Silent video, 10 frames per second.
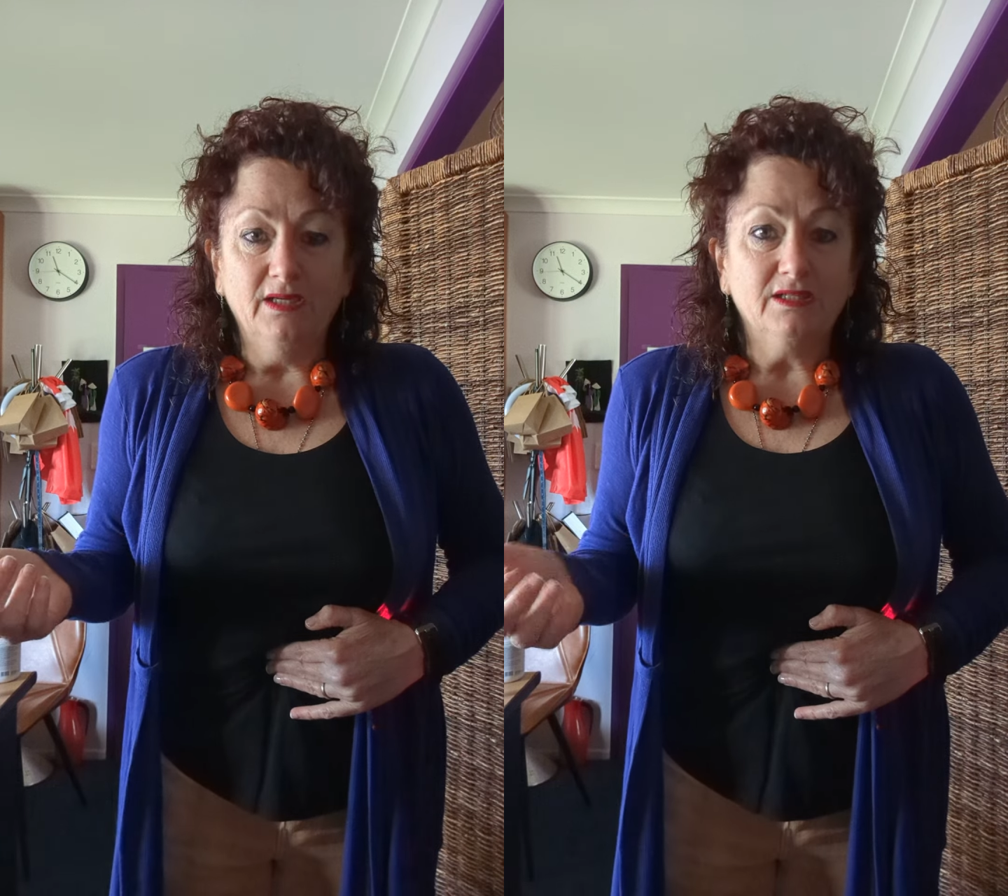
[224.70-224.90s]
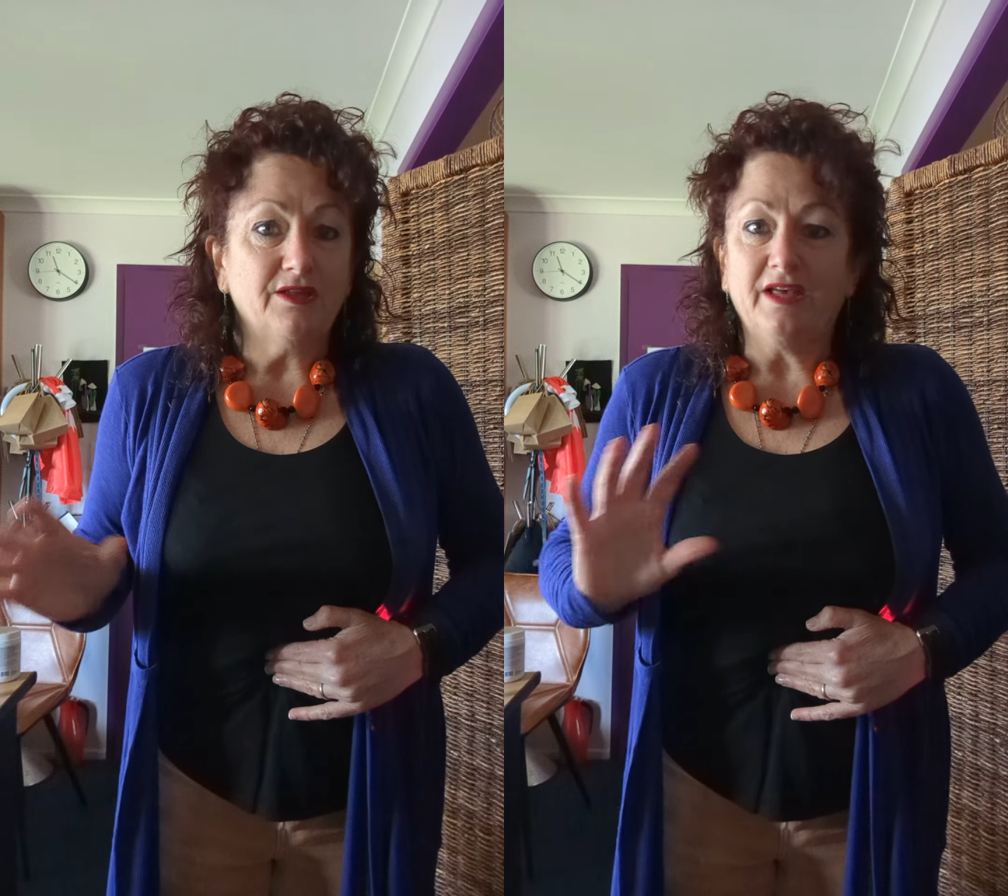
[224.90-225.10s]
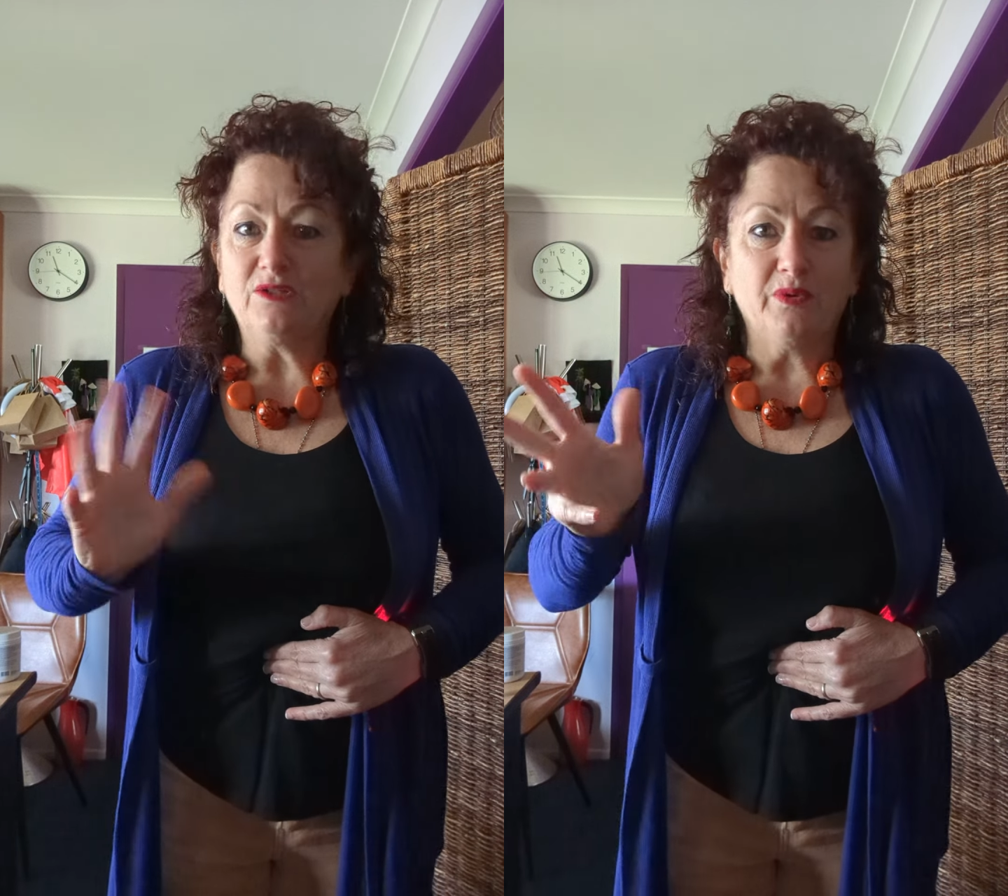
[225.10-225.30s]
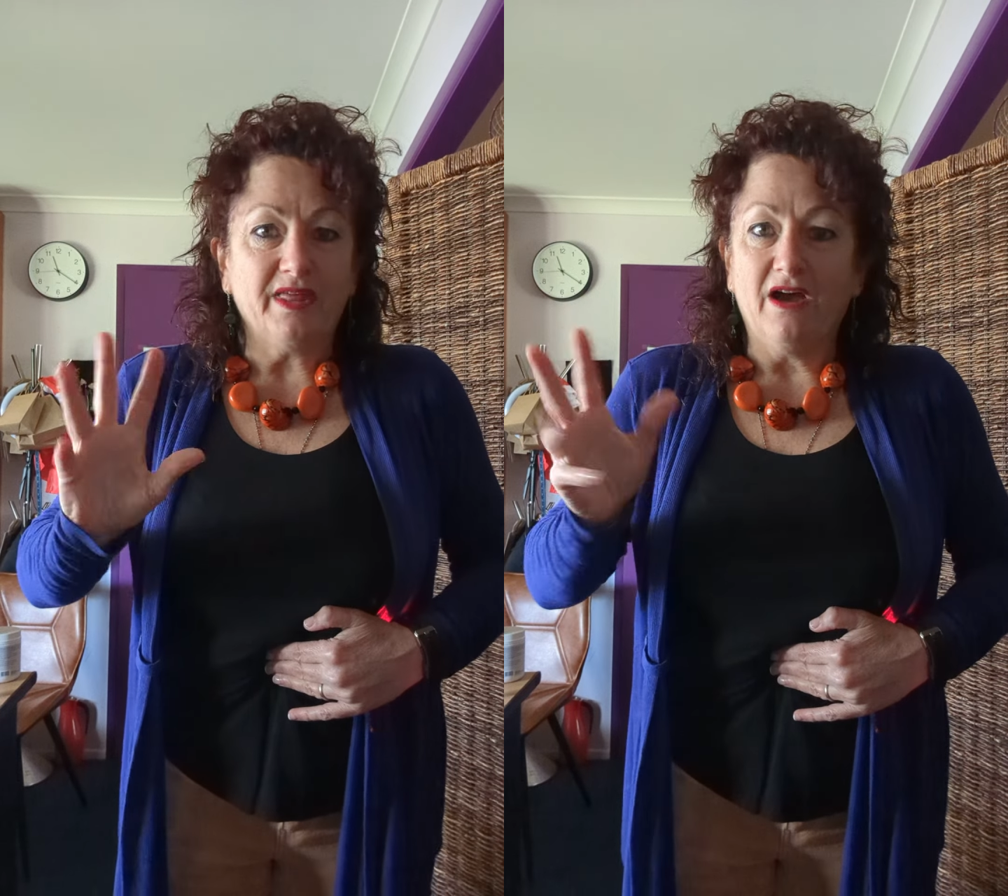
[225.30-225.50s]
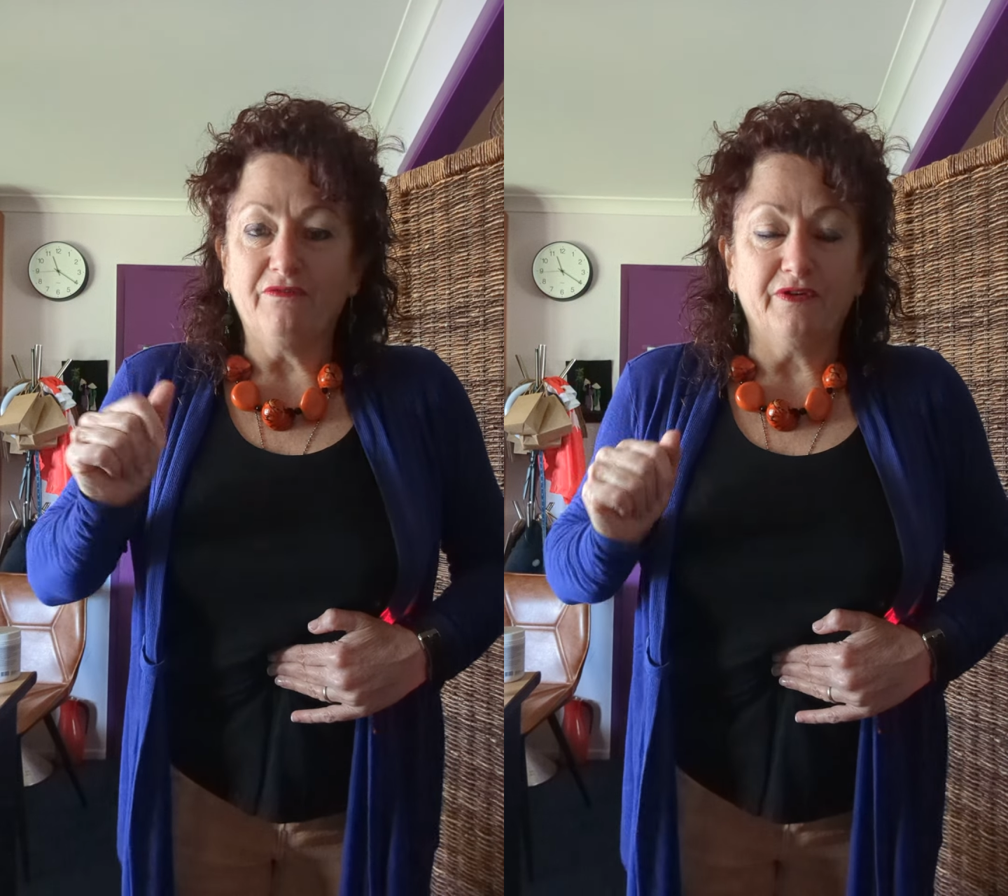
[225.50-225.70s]
So that's
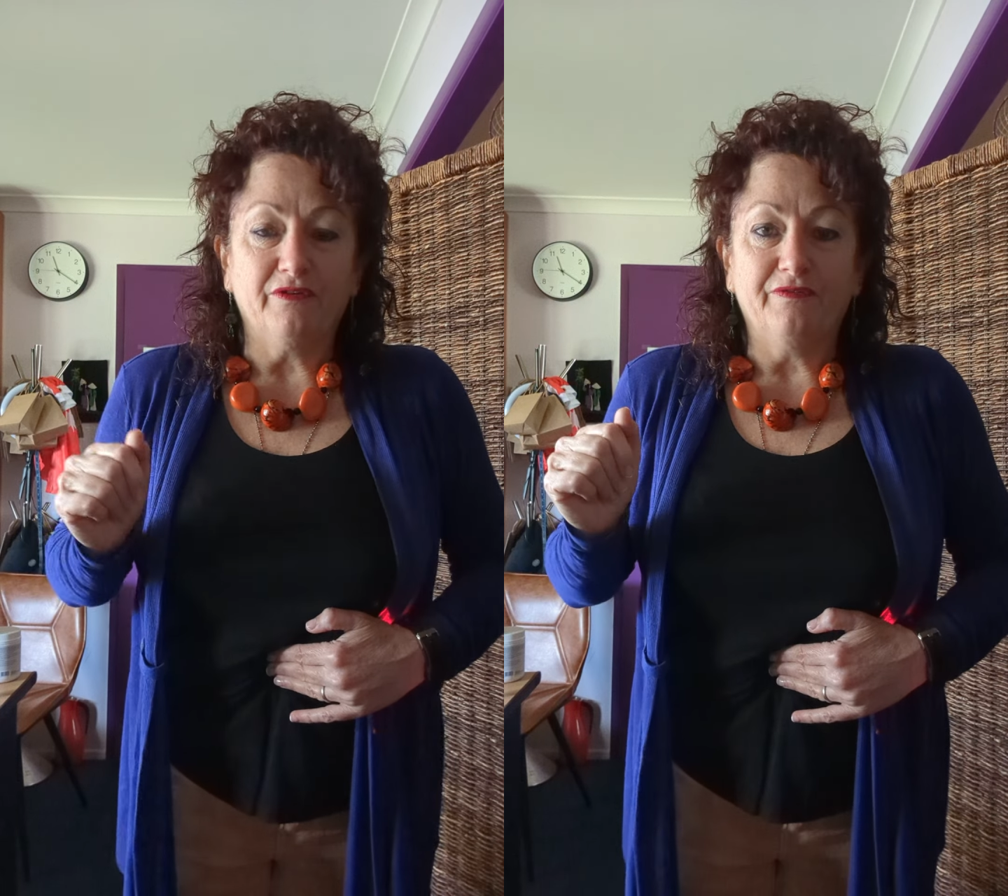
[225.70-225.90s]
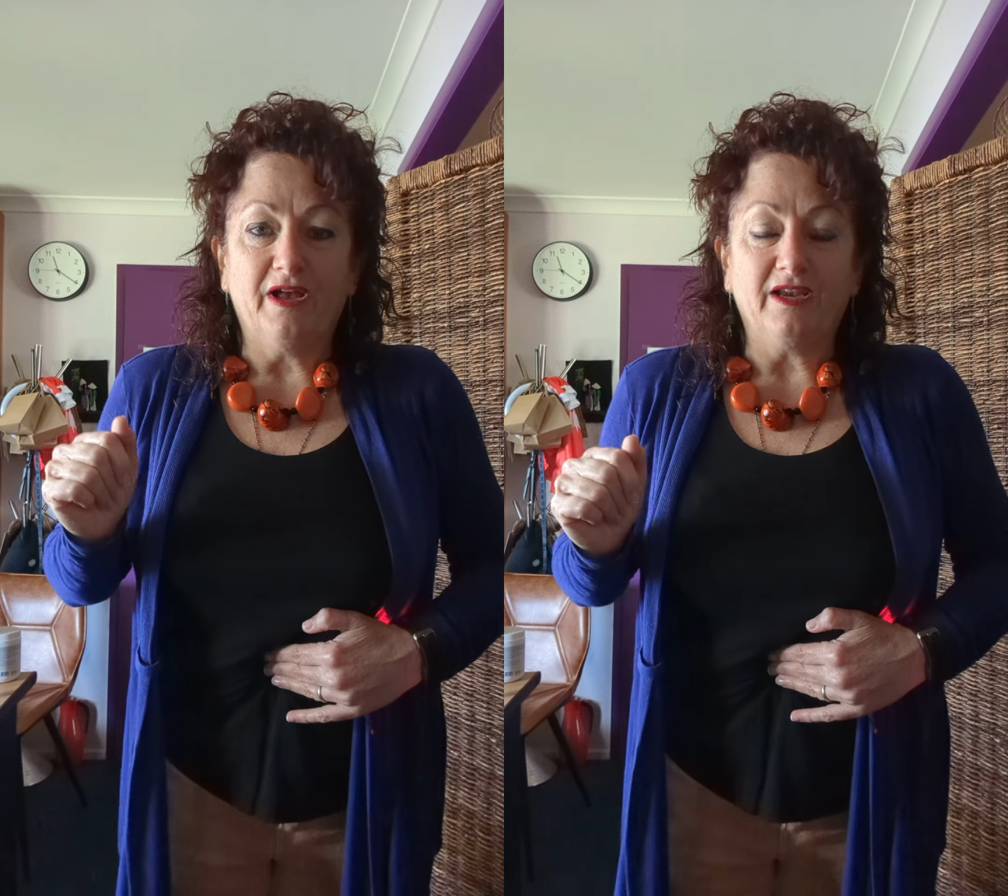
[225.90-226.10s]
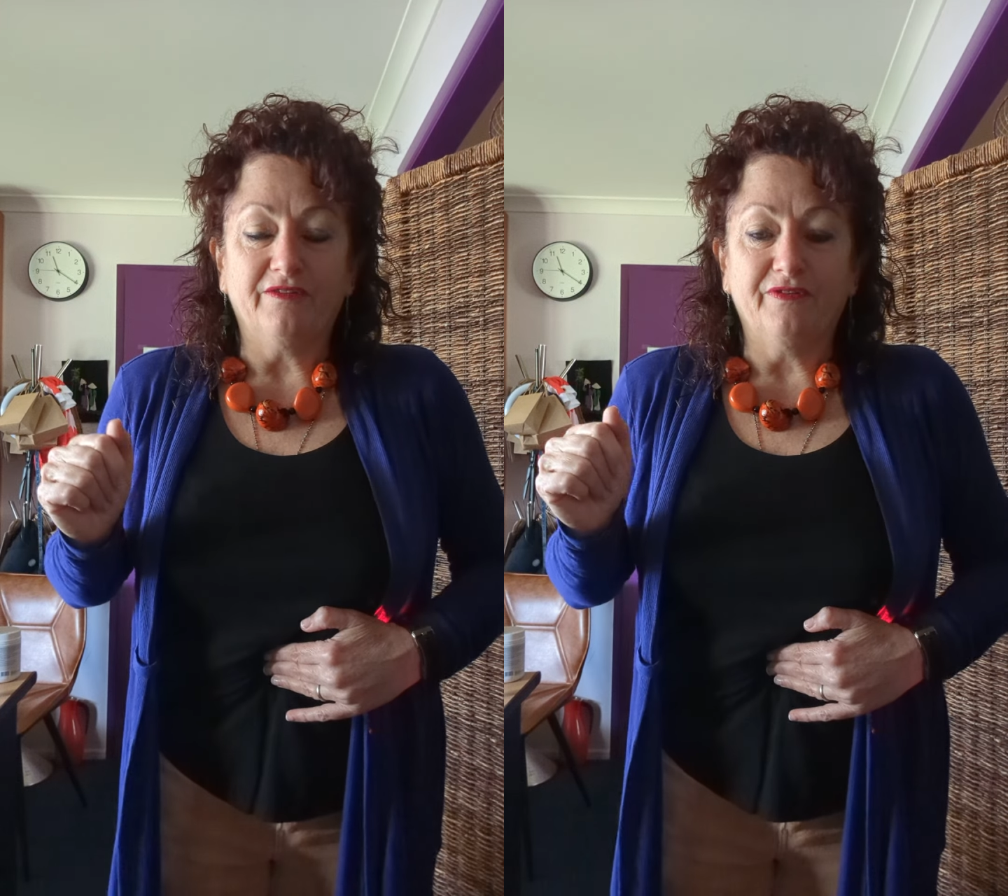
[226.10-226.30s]
without fear of failure,